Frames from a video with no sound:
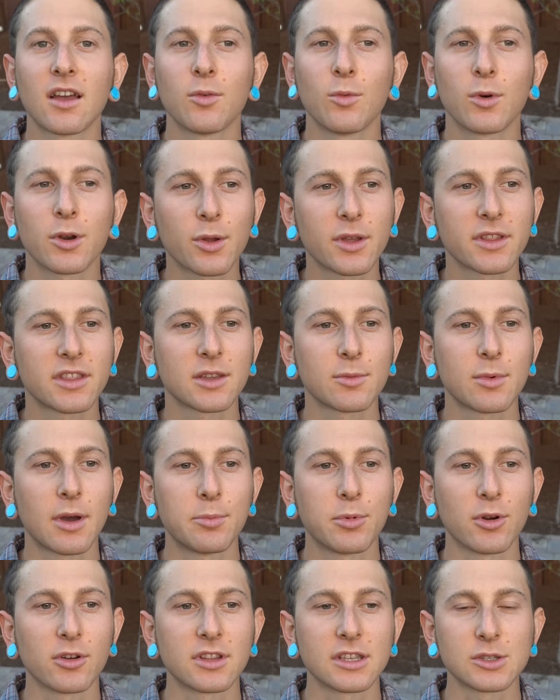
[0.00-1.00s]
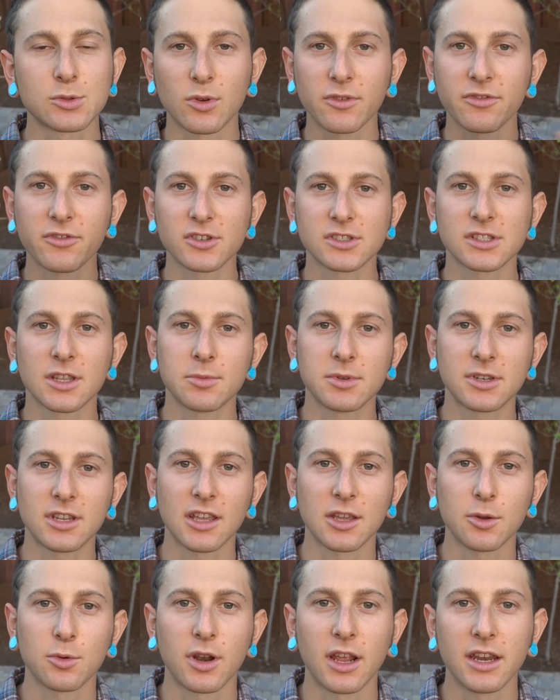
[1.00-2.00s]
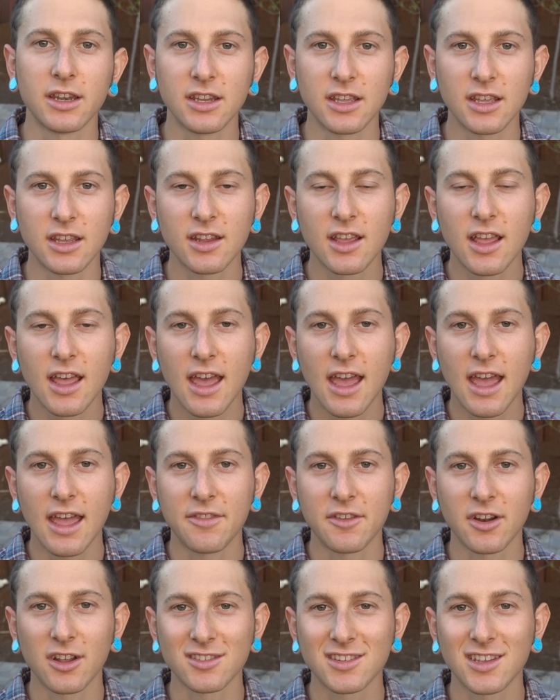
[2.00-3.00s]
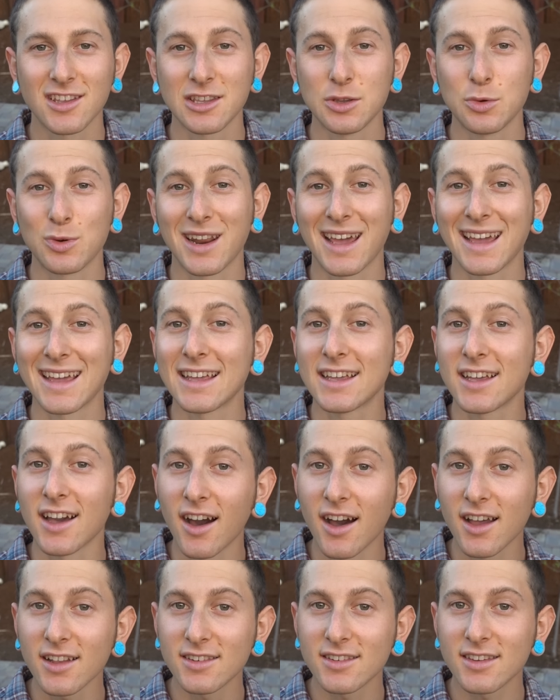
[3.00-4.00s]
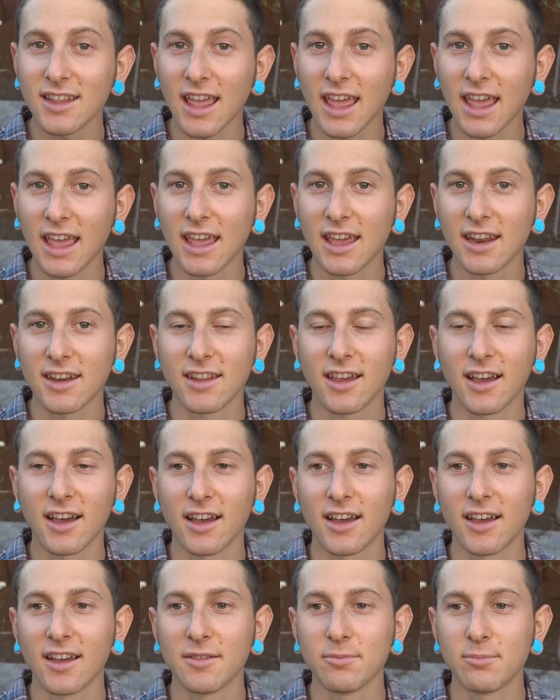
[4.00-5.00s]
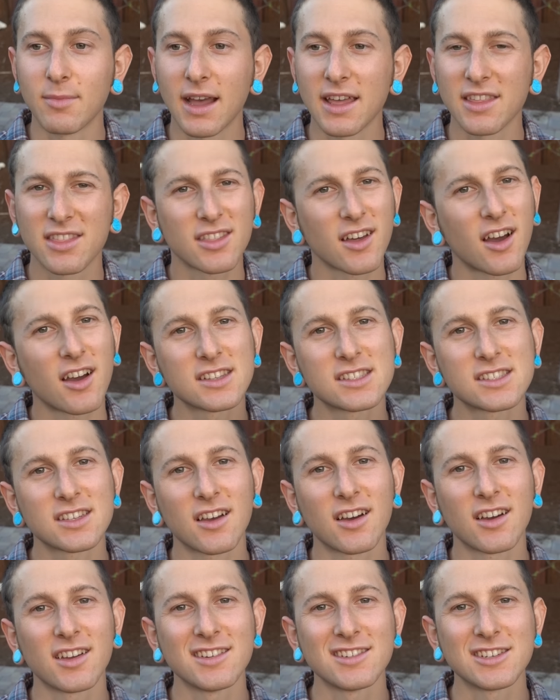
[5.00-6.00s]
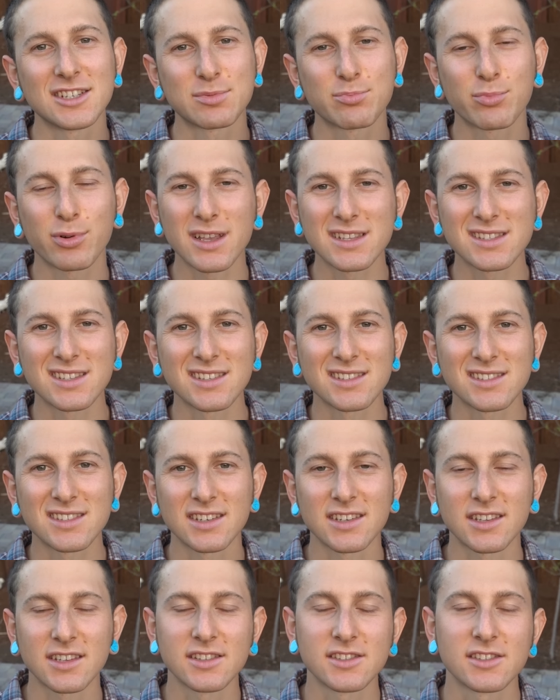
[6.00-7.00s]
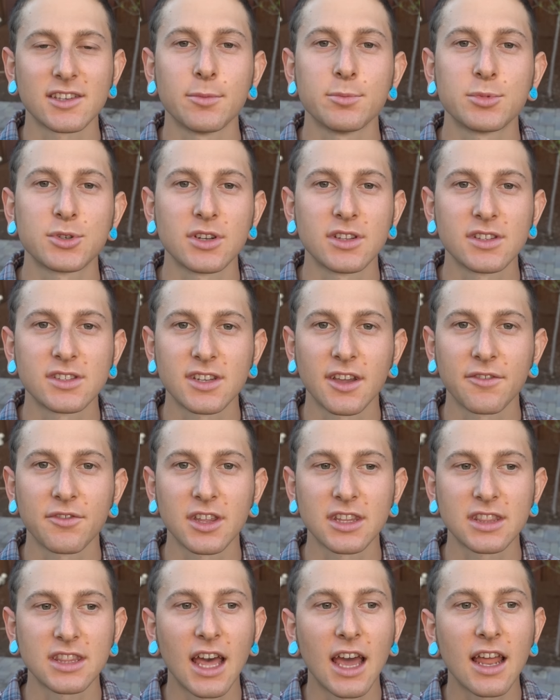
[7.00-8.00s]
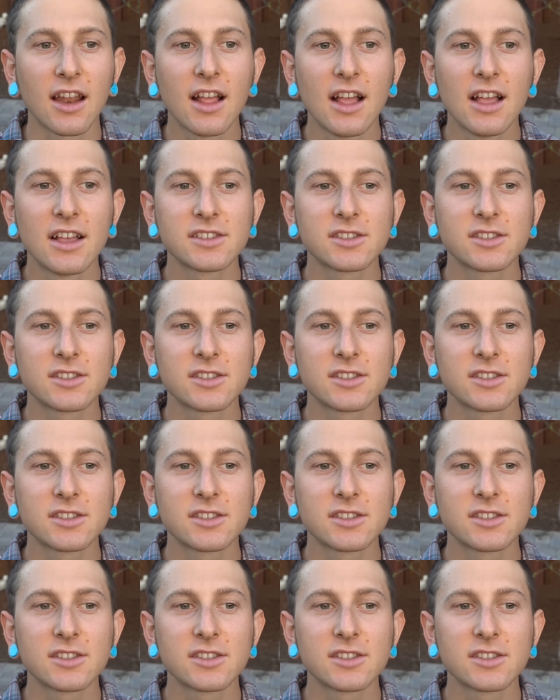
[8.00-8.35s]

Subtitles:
What do I think about birthdays? Well, first let me tell you what I did, and then I'll tell you what I got, and my thoughts on just presents and consumption and stuff like that.